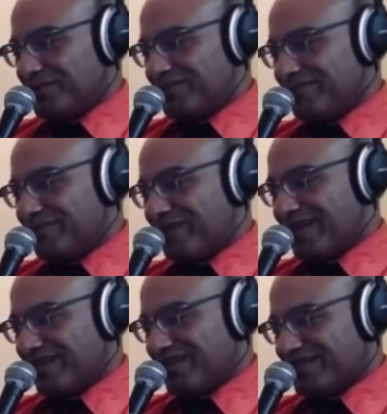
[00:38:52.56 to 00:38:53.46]
didn't bridle
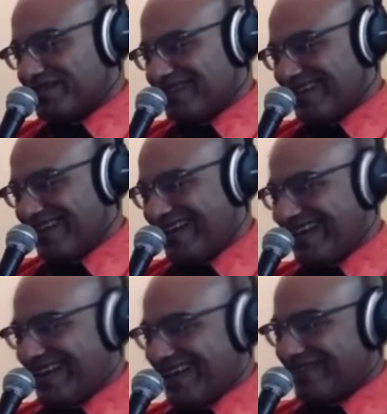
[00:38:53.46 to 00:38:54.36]

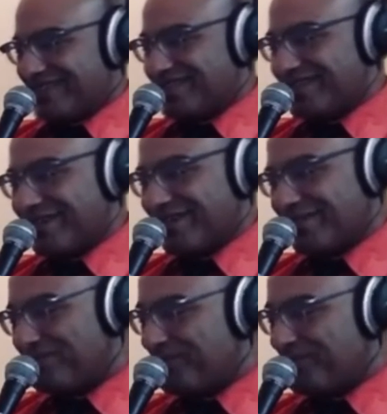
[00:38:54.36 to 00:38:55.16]
at the sun.